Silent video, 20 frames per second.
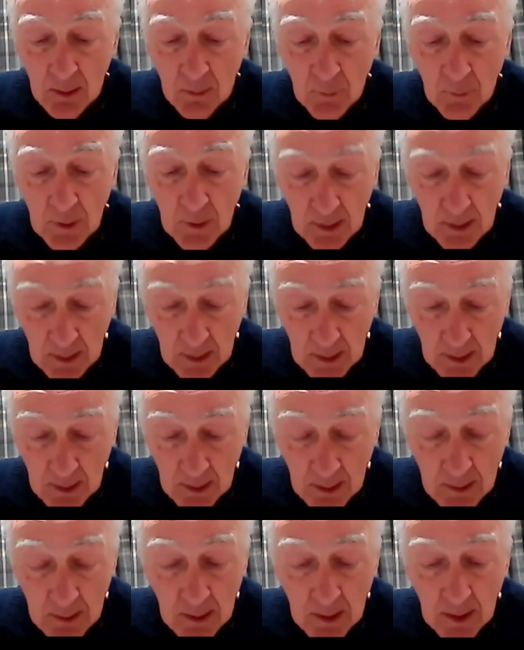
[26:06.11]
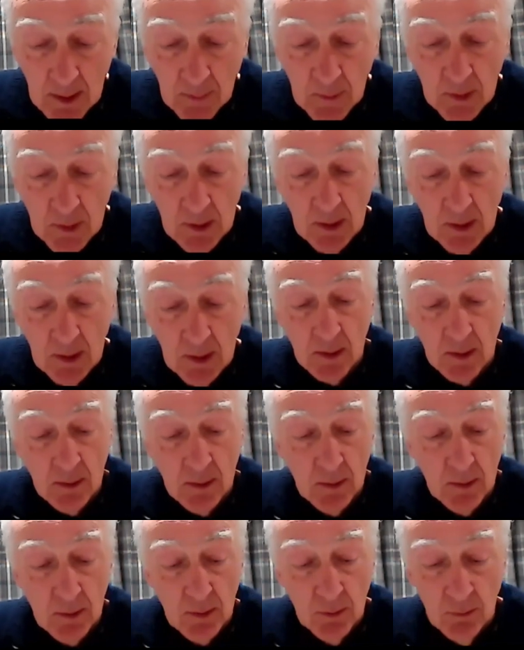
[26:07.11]
And then they, then they came to
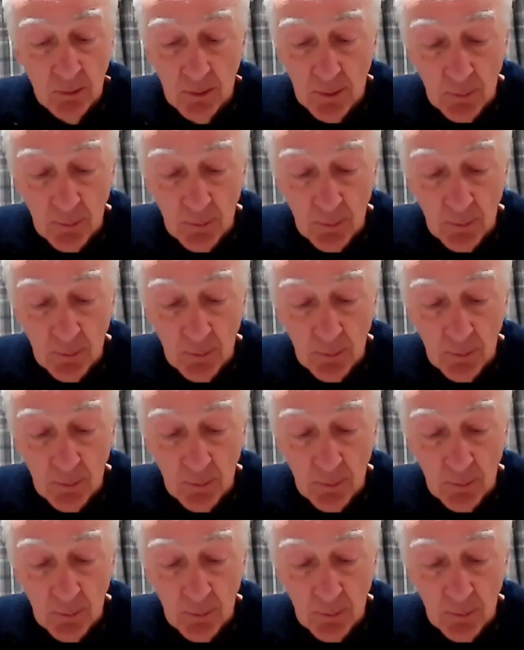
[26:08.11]
Jesus and saw